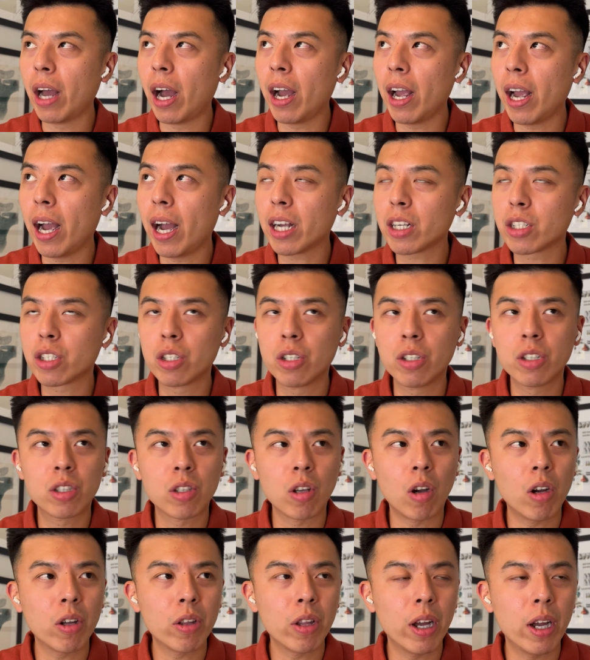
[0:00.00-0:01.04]
I actually
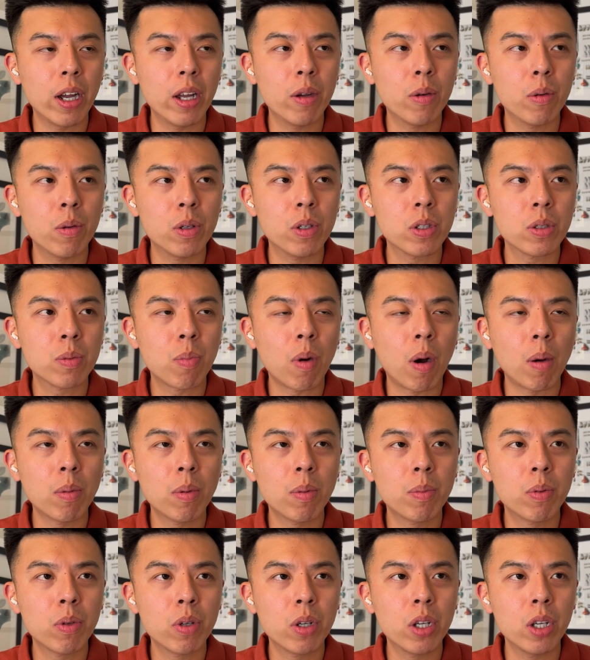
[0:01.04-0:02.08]
saw that it was
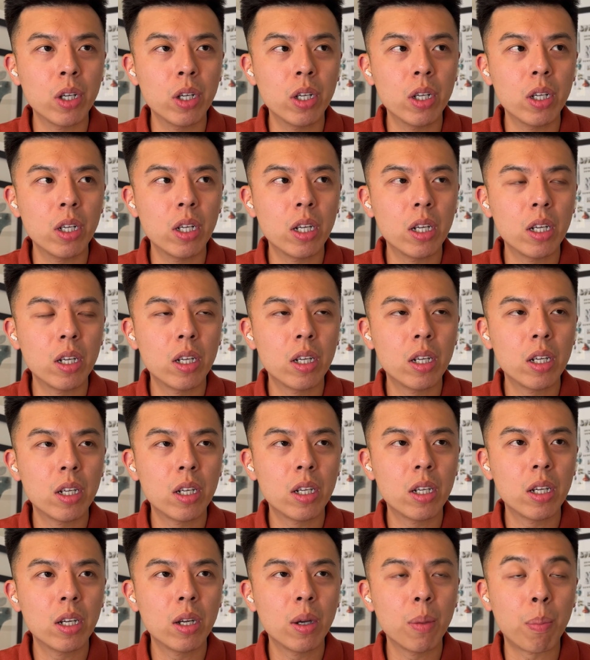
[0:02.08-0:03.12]
probably,
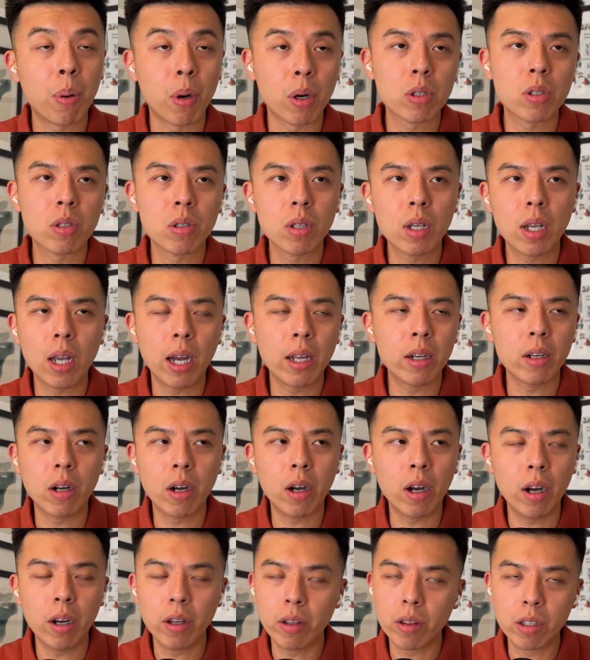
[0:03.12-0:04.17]
personally,
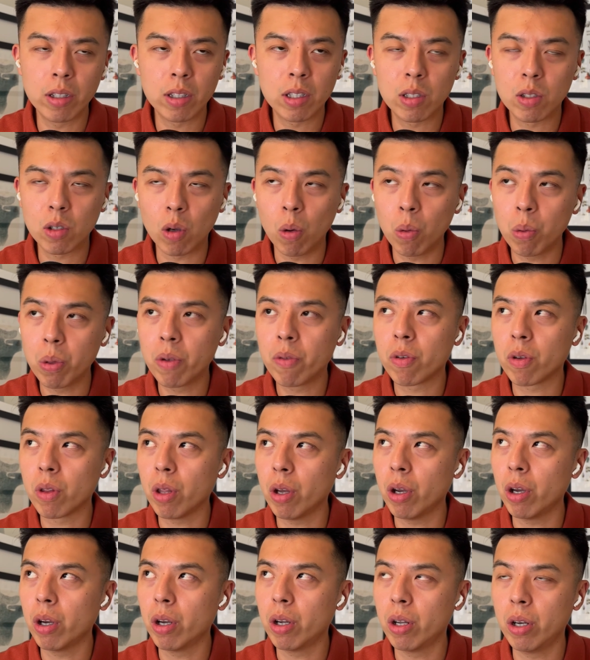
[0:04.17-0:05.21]
this is only for
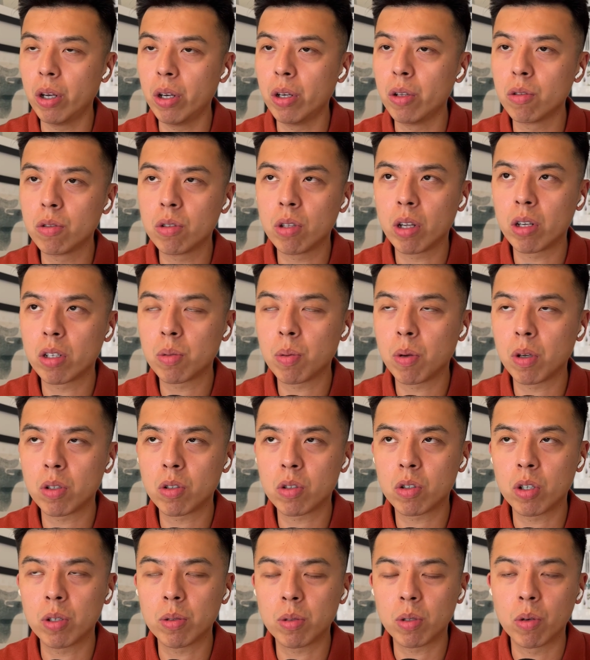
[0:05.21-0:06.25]
the newsletter
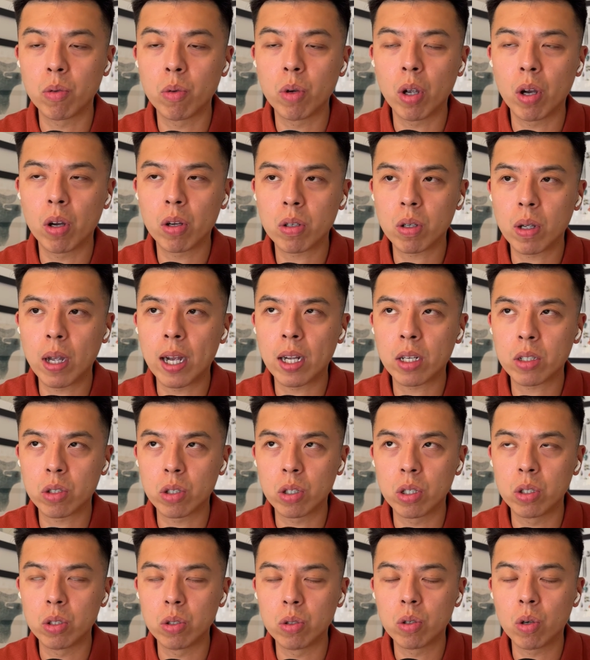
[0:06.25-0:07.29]
sponsorship. So we all
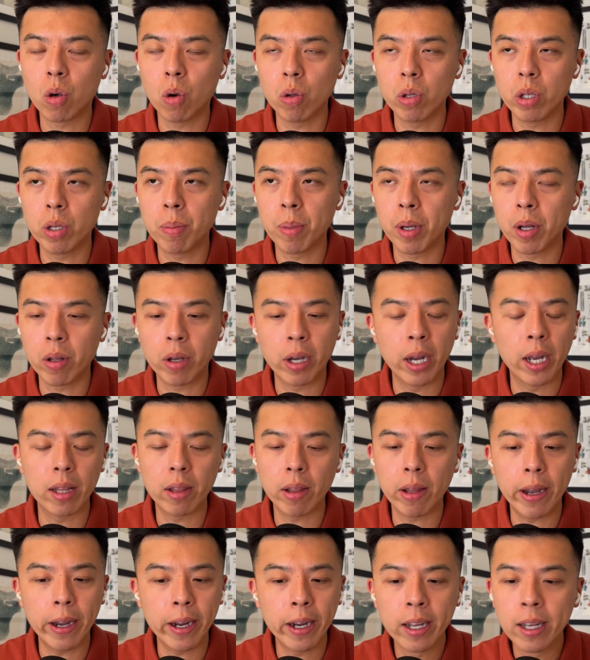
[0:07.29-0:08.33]
actually do cold emailing
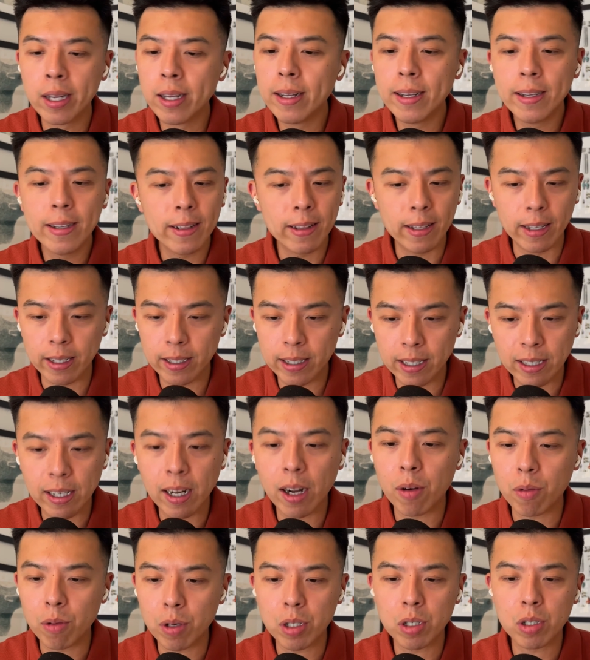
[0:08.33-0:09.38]
and like LinkedIn
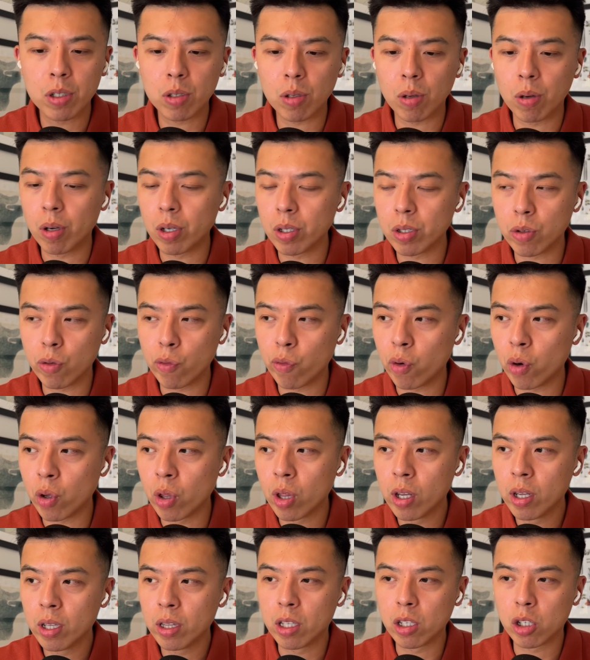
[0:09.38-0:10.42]
outreach, so on and so forth.
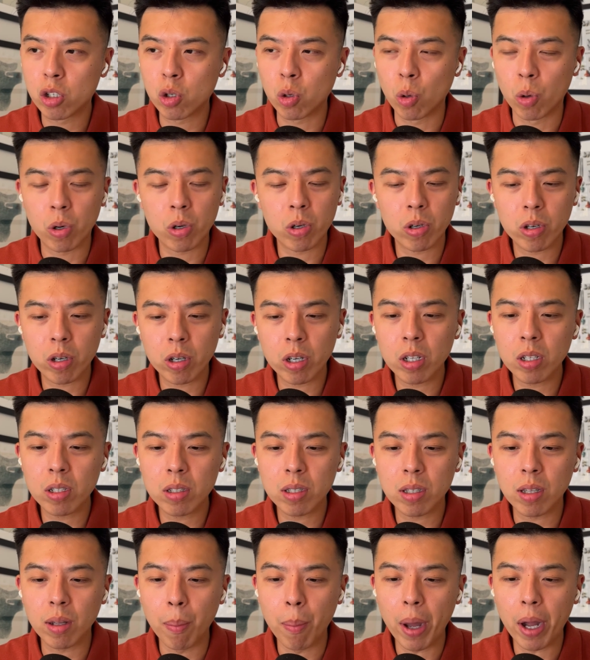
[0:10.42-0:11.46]
The shorter it
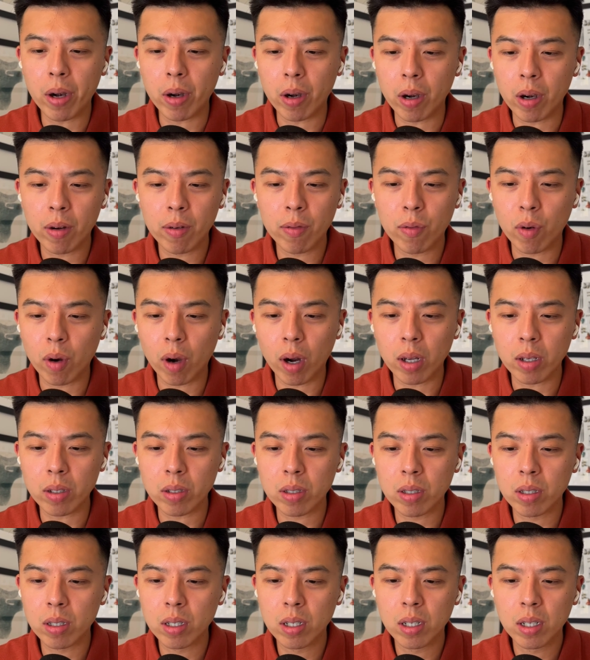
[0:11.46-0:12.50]
is, the better for
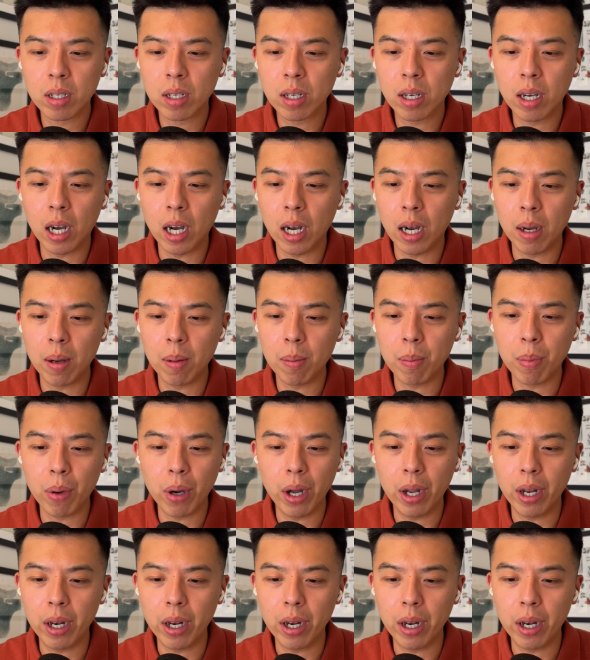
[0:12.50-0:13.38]
us. But